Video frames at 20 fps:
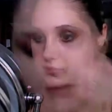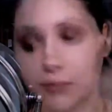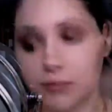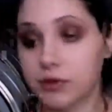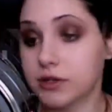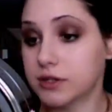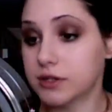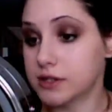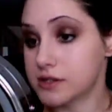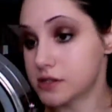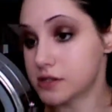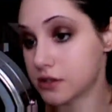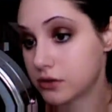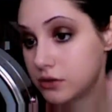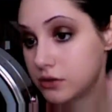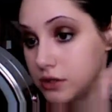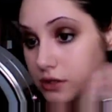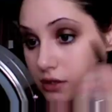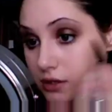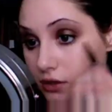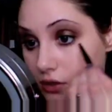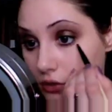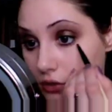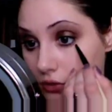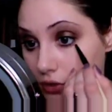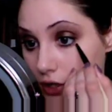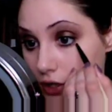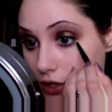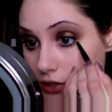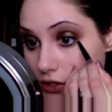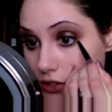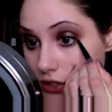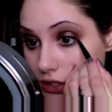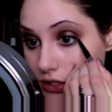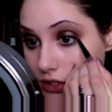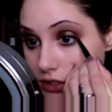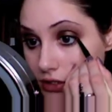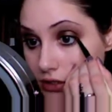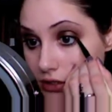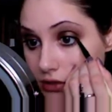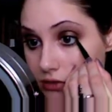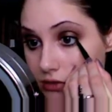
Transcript: Put this underneath the lower lash line.